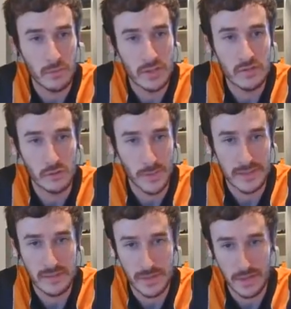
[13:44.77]
and we can talk
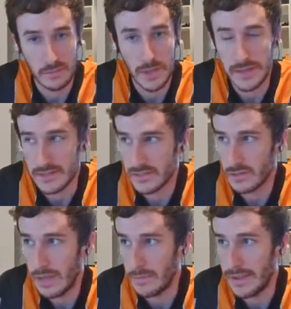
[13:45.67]
about some of the other players
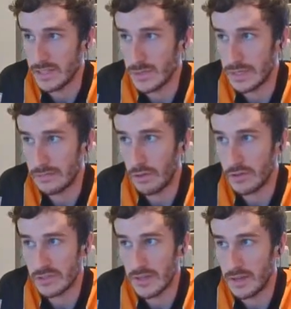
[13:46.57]
as we give
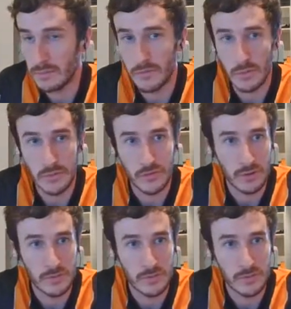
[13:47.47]
those before we move on.